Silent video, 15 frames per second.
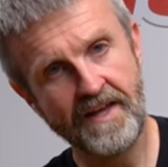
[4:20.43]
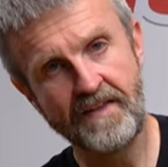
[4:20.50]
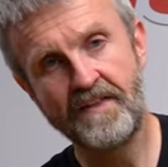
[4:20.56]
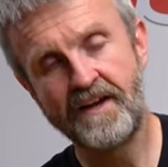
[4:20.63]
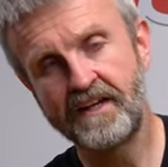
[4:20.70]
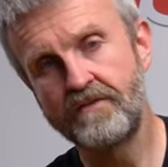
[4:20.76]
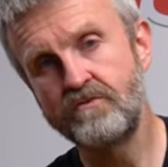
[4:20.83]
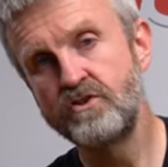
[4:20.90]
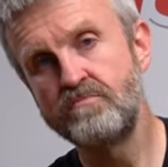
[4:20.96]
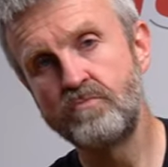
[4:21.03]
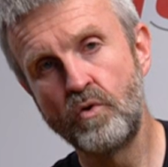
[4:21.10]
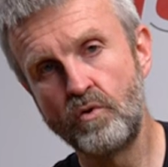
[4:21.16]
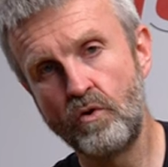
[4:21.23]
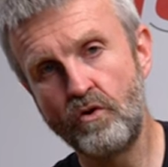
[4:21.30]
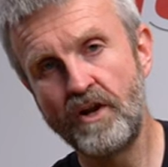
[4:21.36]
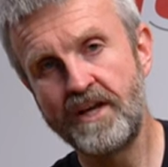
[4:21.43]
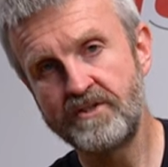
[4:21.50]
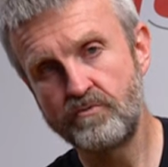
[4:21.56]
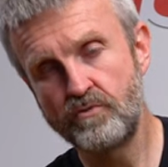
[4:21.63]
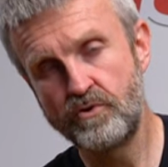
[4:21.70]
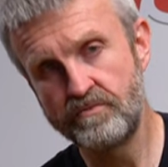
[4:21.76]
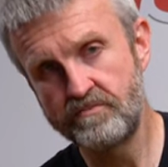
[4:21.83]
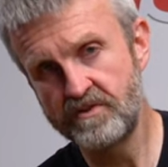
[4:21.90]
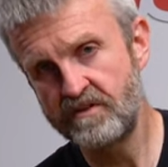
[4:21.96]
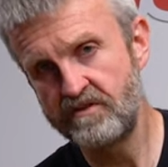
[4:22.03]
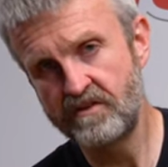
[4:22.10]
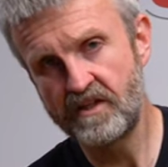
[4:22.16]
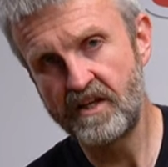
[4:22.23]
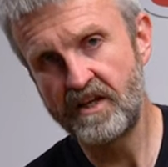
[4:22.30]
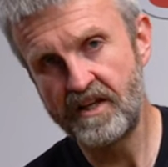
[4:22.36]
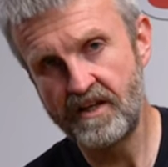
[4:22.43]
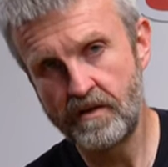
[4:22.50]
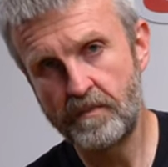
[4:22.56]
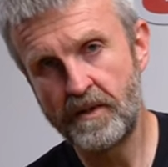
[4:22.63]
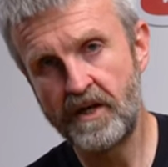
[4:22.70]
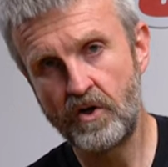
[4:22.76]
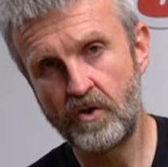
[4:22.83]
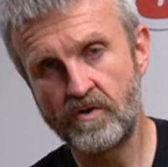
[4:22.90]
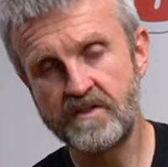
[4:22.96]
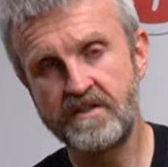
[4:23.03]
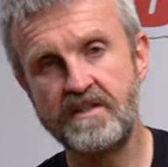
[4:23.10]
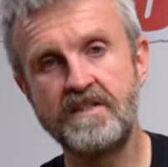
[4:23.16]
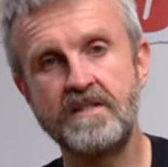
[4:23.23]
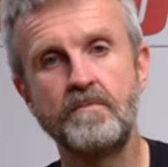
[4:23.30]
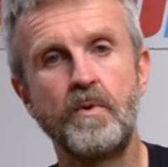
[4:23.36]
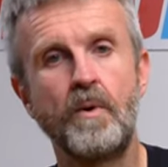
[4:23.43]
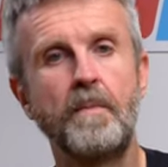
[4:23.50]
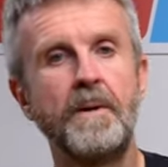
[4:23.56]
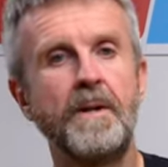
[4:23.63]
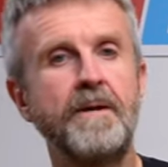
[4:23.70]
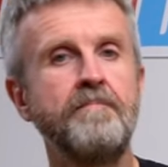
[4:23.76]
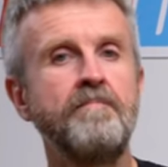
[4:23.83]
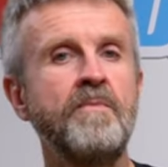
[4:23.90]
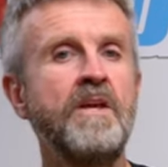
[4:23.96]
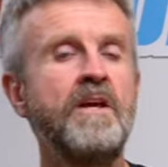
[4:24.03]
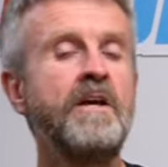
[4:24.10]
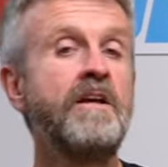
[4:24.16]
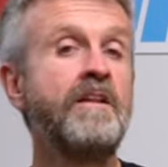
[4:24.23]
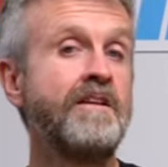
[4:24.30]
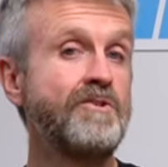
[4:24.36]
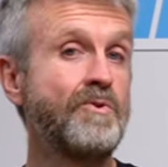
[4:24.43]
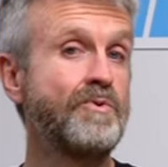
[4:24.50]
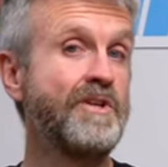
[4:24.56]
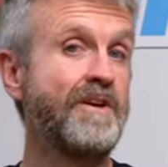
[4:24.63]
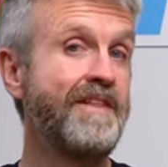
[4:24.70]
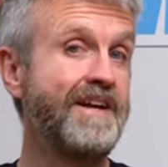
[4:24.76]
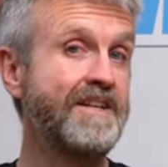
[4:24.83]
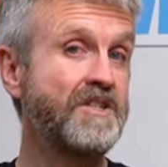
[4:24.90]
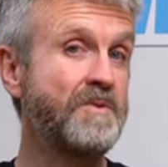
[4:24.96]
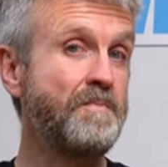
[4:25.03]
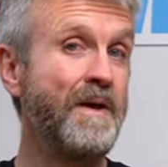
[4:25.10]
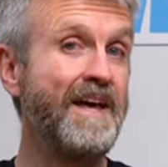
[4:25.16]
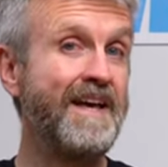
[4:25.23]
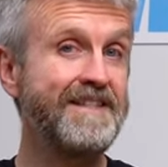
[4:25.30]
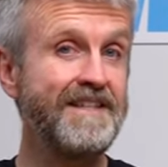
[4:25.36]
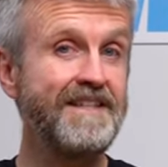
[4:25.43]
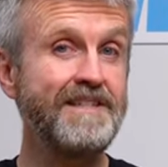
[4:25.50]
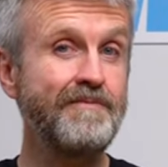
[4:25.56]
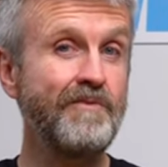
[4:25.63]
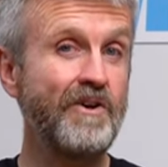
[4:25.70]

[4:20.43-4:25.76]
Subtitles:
and that gives you more or less room so you can get the pinlock seated properly. There's also that spare tinted